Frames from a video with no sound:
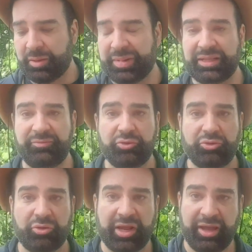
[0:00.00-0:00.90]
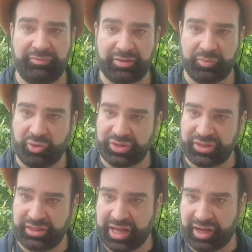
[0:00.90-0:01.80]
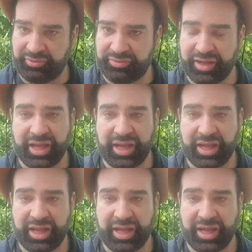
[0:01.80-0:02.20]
But if you don't have it moist enough,